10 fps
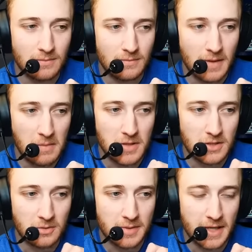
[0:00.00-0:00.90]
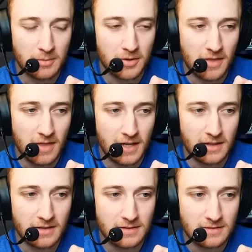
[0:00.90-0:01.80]
Maybe you'll be able to
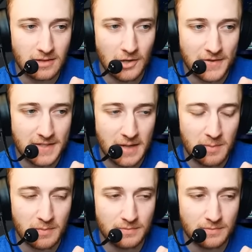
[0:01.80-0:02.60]
think on the same